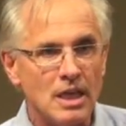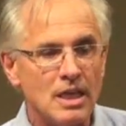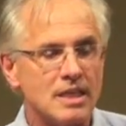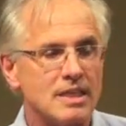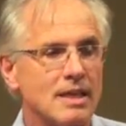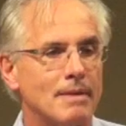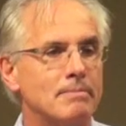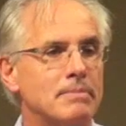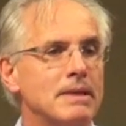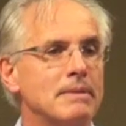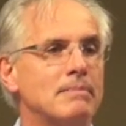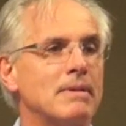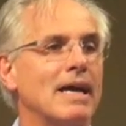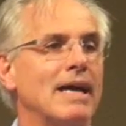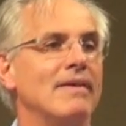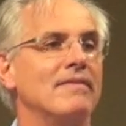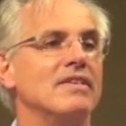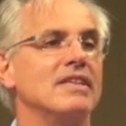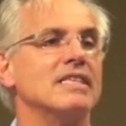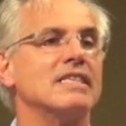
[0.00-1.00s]
Some people
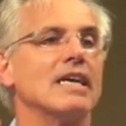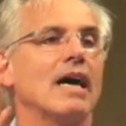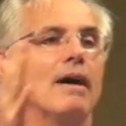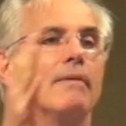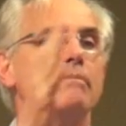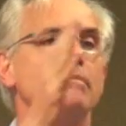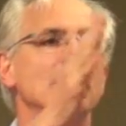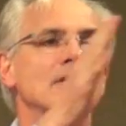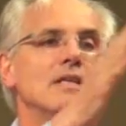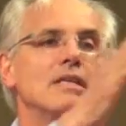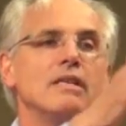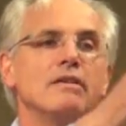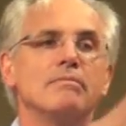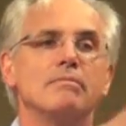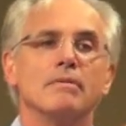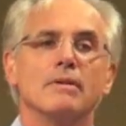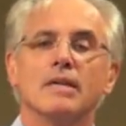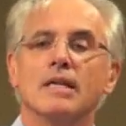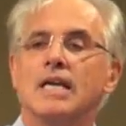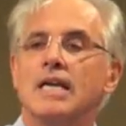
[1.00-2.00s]
have this
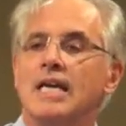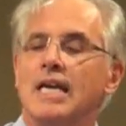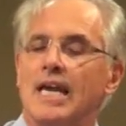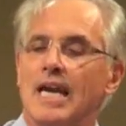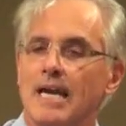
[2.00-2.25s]
unbelievable